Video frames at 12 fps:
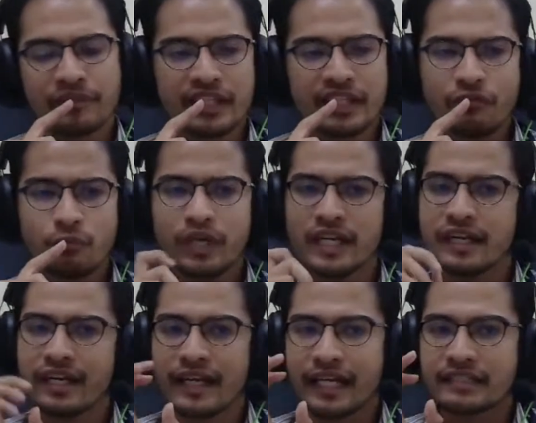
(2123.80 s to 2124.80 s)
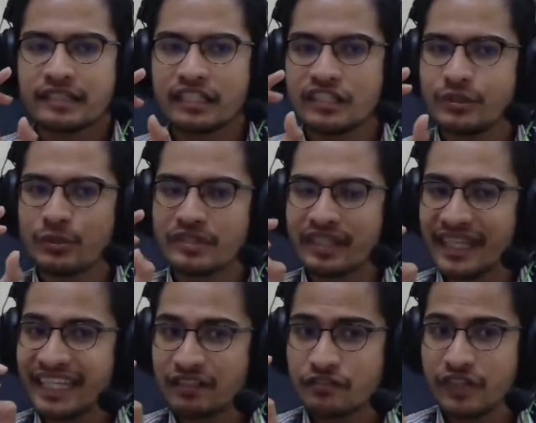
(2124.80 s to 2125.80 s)
if we can actually use
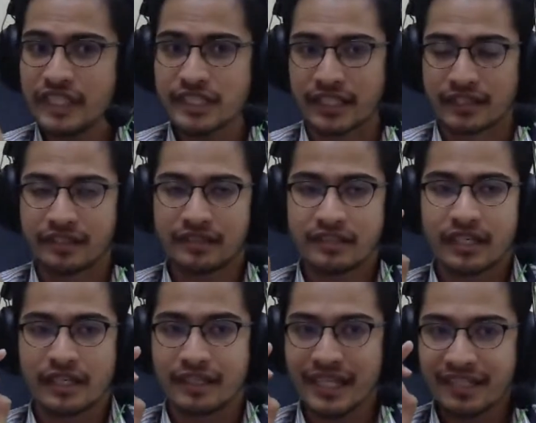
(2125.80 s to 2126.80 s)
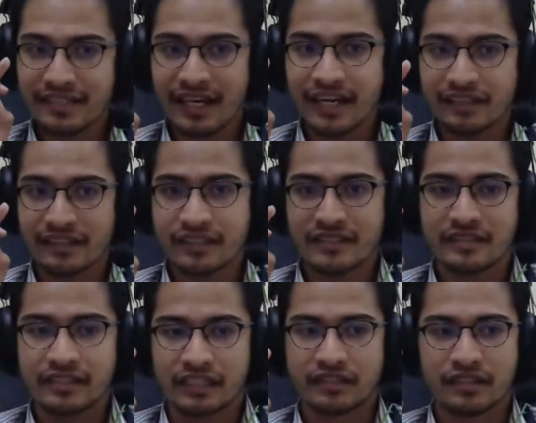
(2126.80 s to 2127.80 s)
these features, these
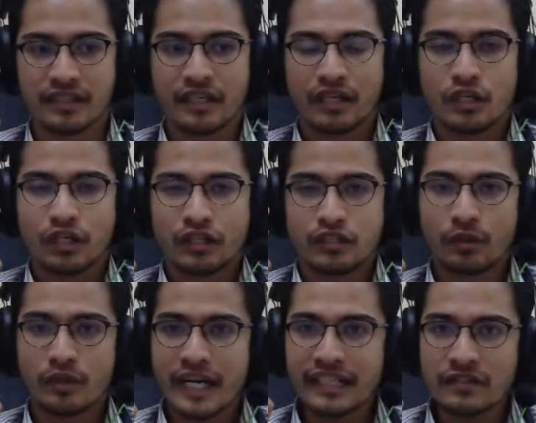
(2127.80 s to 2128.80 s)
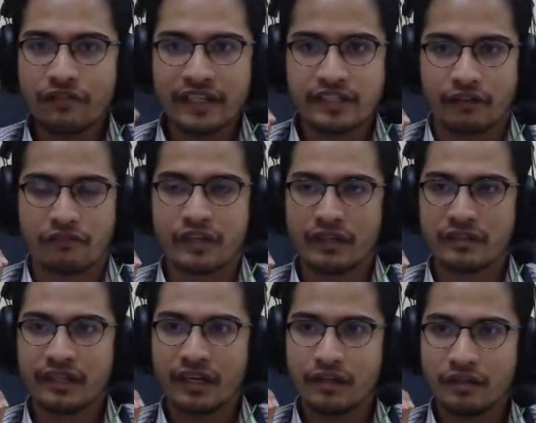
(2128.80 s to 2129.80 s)
characteristics to classify traffic,
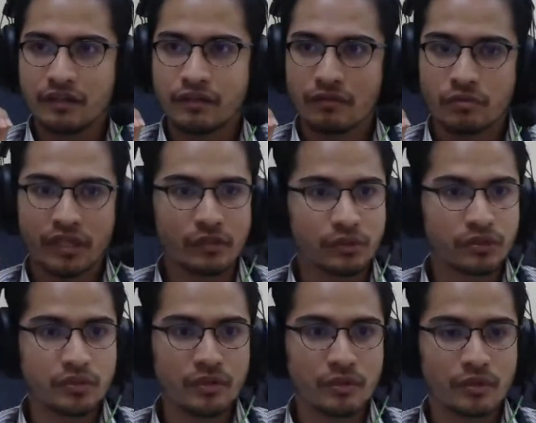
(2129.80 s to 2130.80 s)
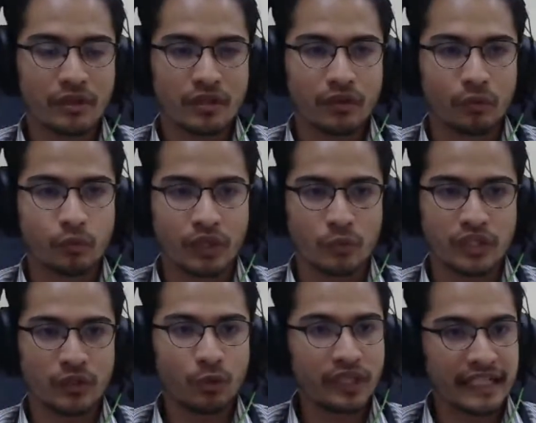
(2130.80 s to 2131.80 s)
then we're good to go. We
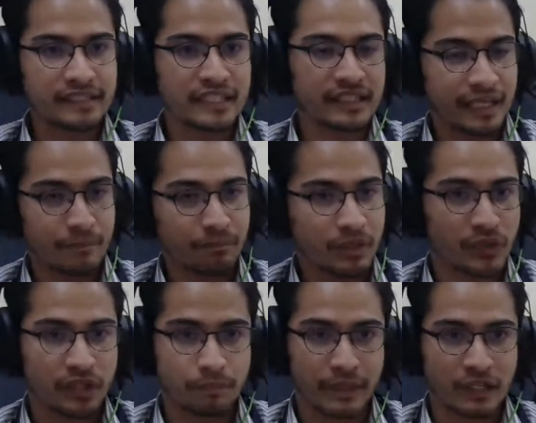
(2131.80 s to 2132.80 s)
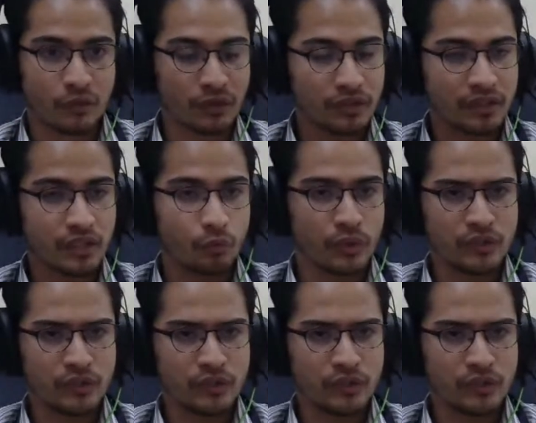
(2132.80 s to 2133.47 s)
don't actually tamper with the payload. We